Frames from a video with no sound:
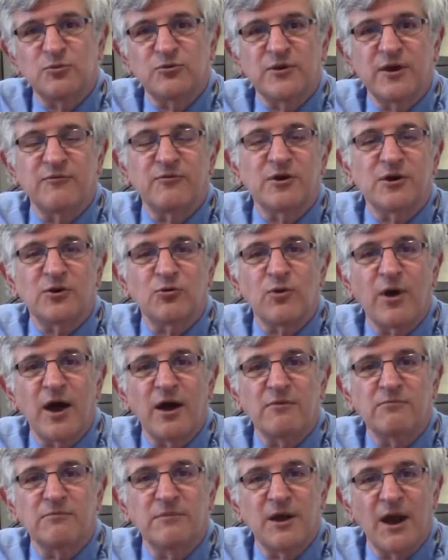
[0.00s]
was given at
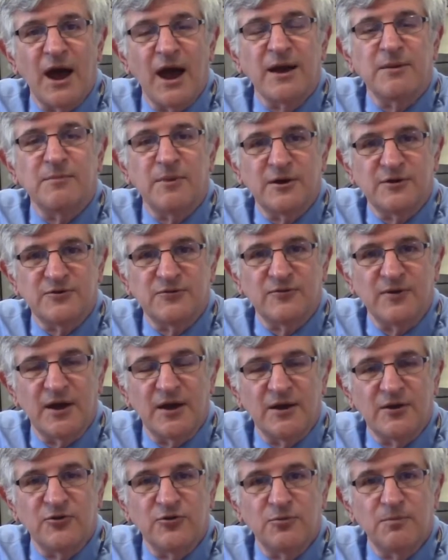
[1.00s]
around nine months of
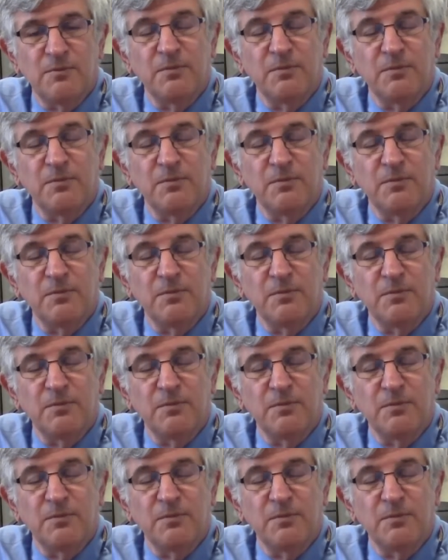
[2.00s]
age.